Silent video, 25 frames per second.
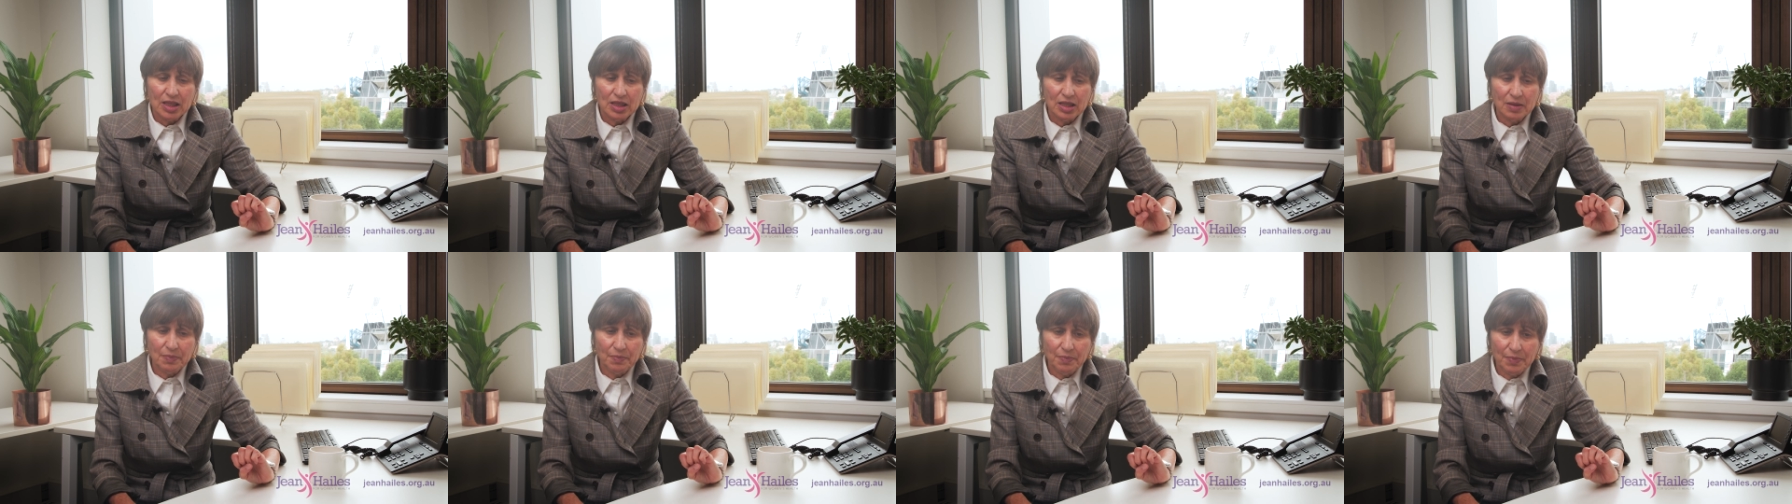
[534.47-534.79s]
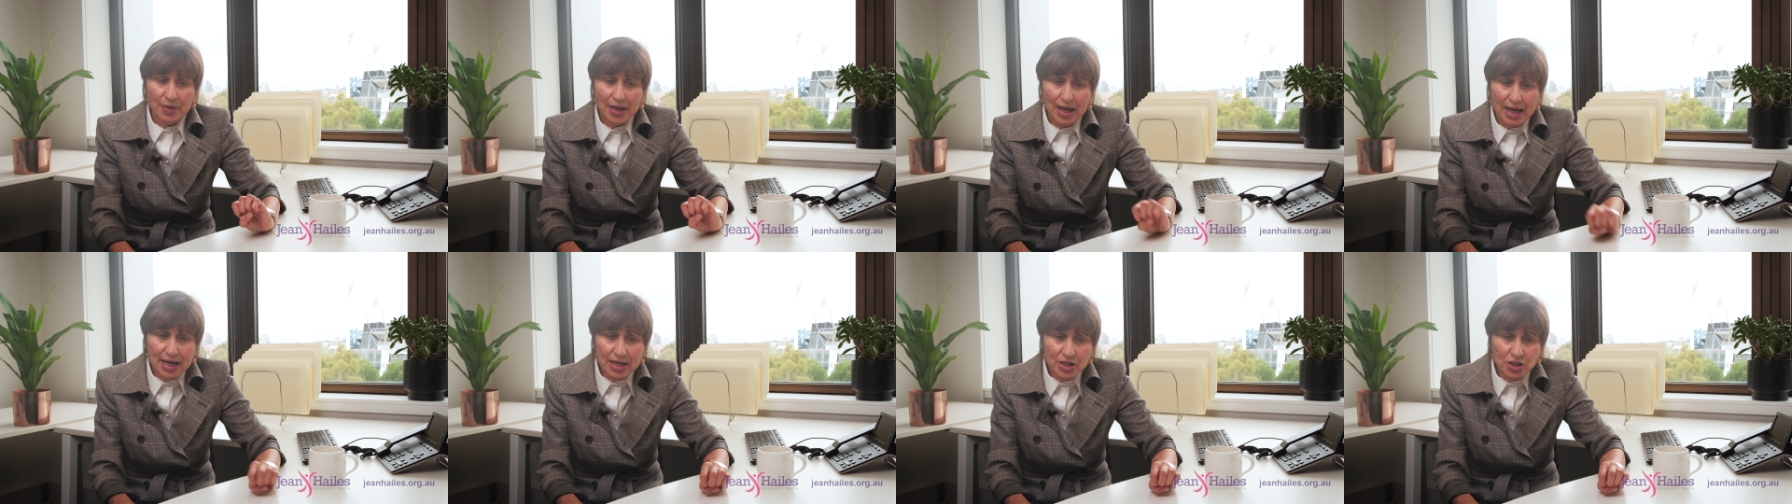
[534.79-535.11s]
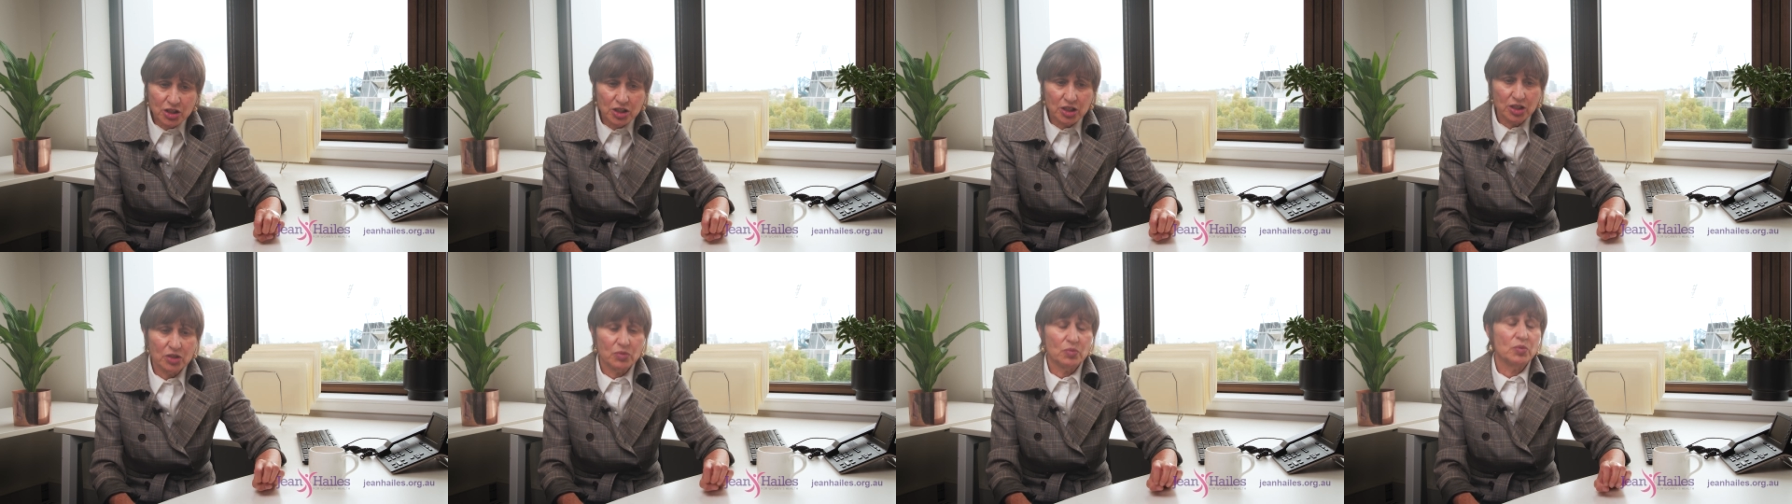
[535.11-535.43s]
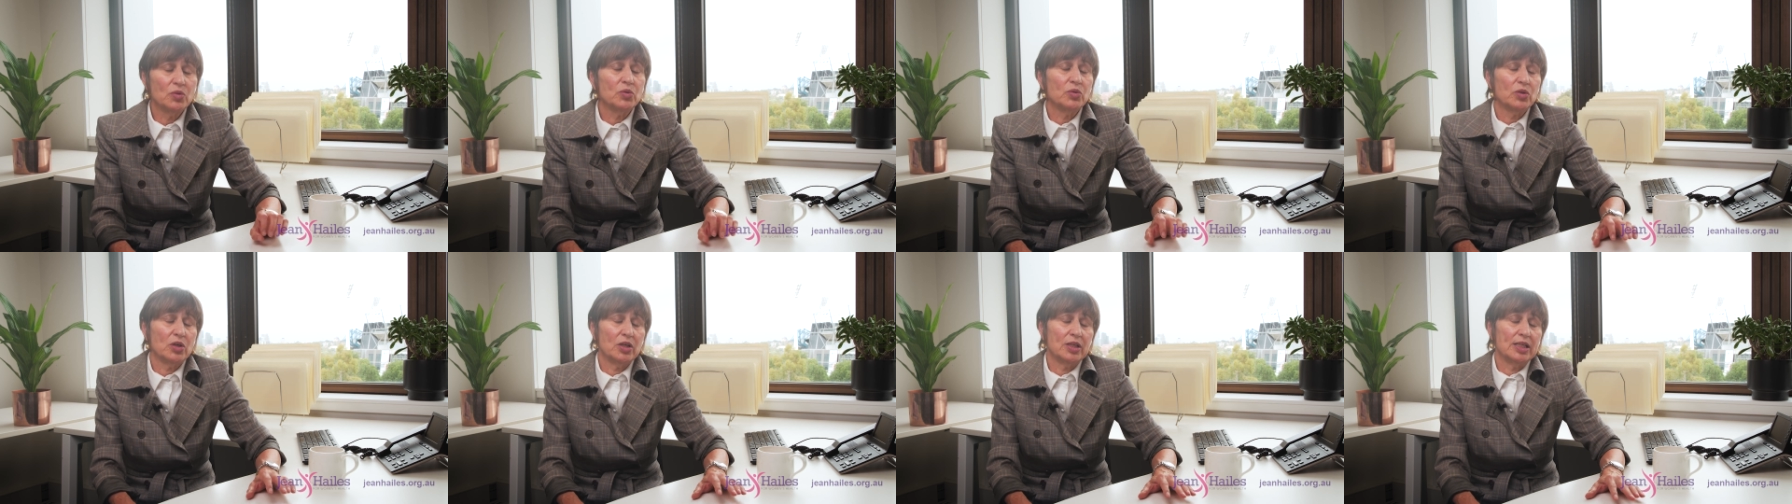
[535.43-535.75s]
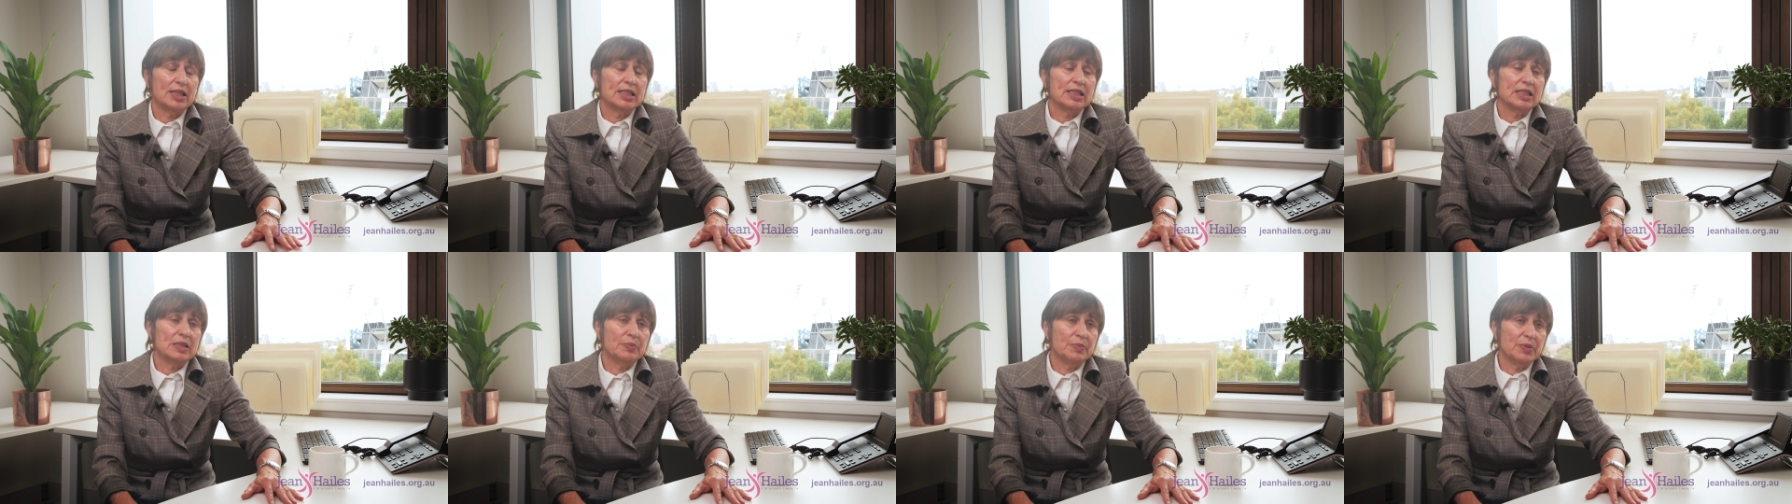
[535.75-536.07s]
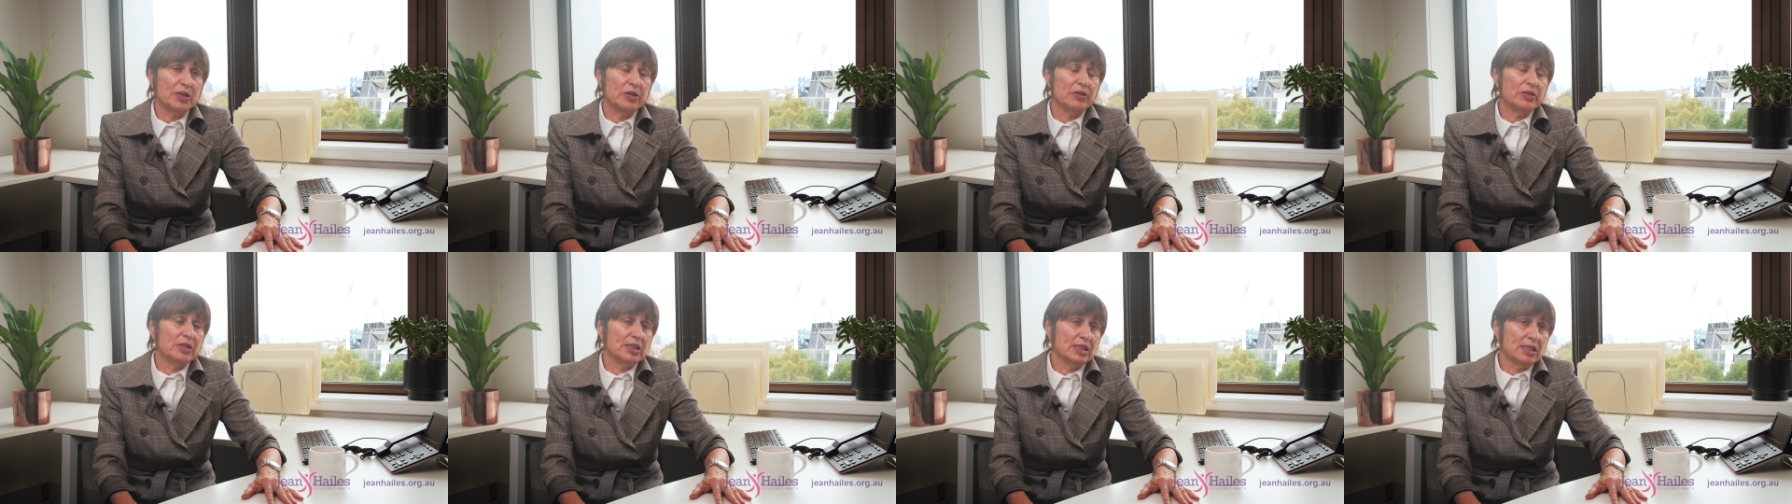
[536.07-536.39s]
The patient will not
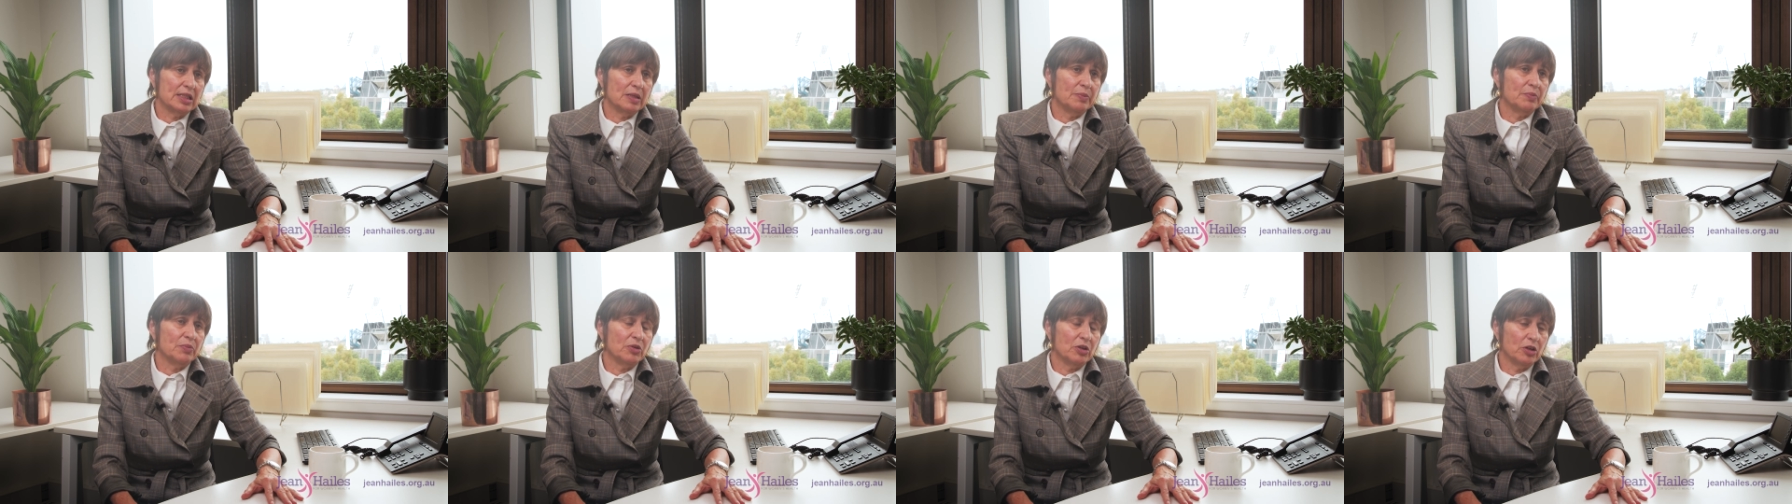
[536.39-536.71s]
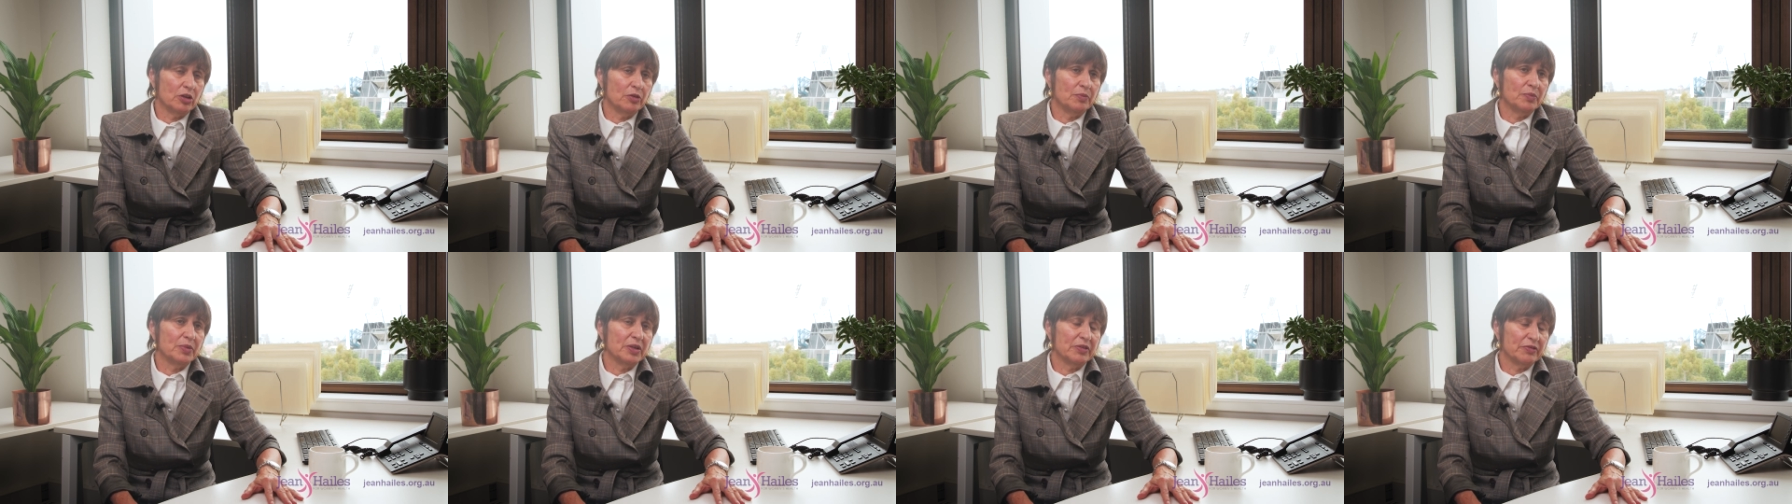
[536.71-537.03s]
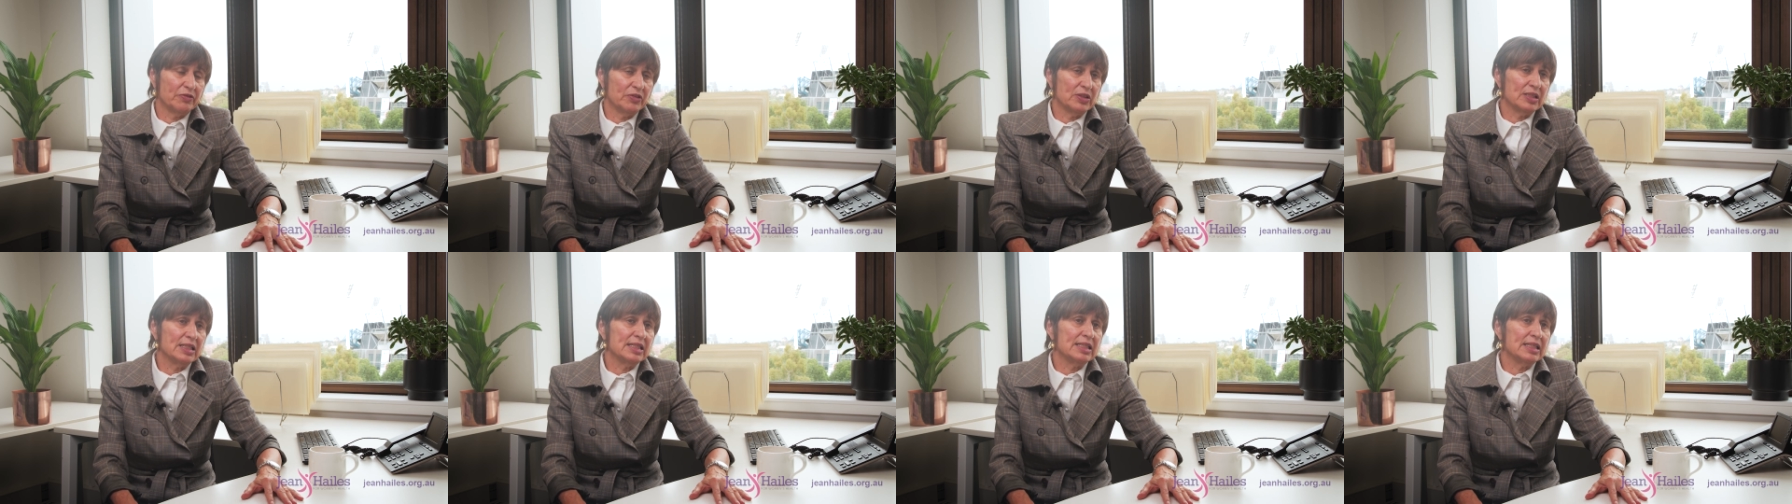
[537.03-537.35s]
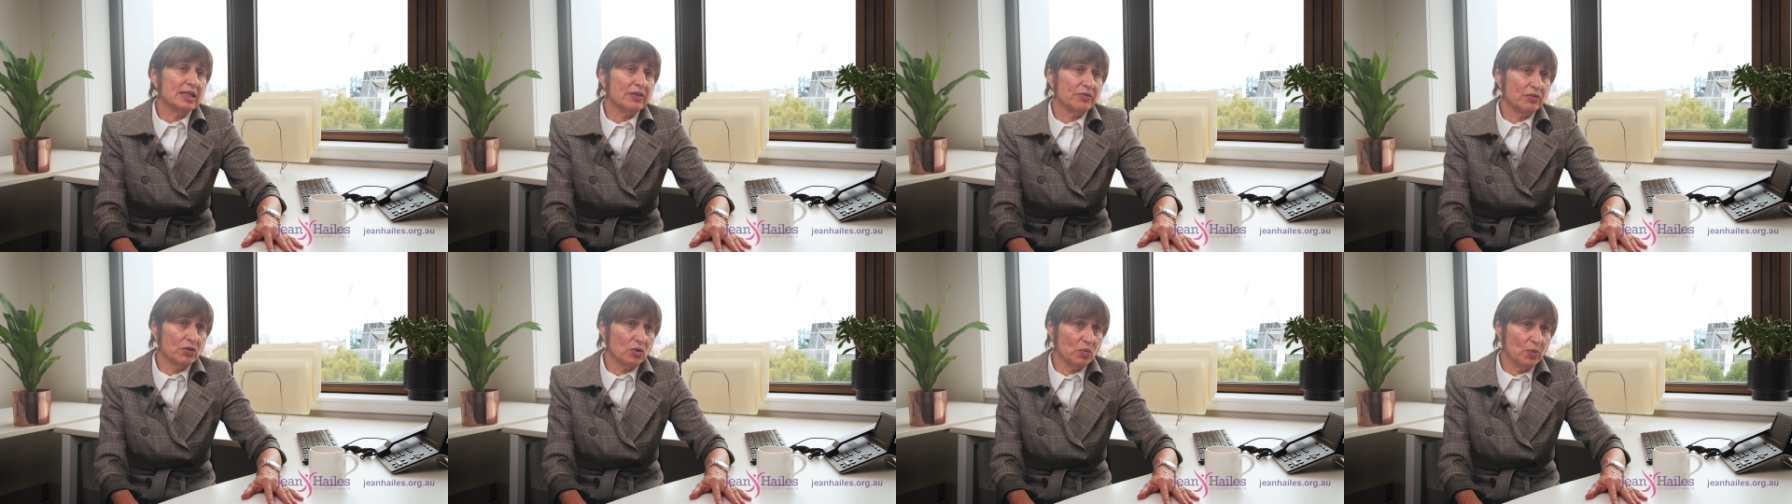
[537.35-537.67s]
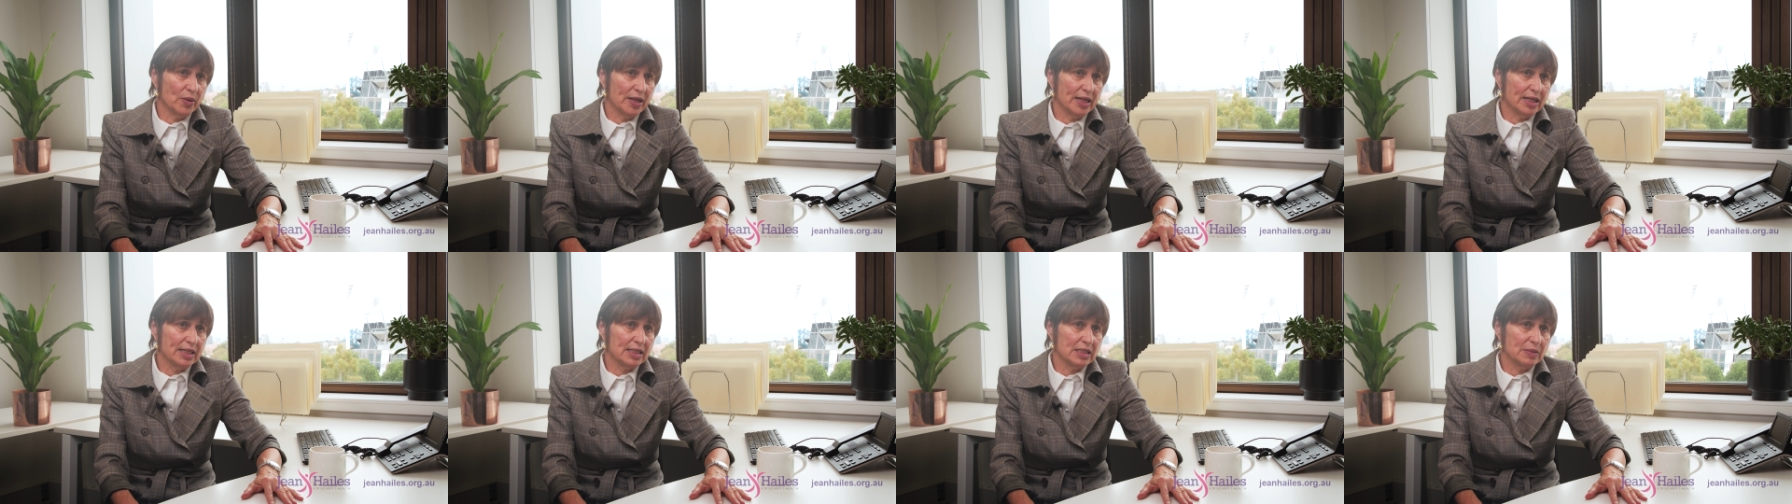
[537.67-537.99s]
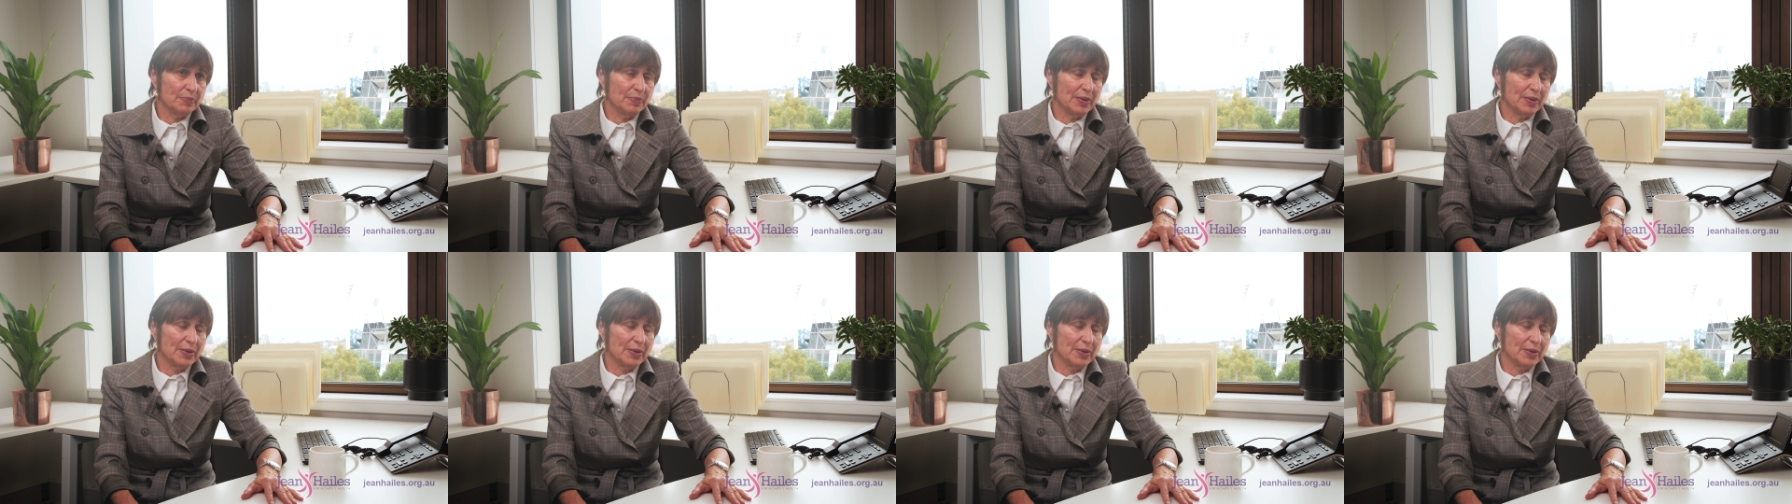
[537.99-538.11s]
experience an improvement for several weeks,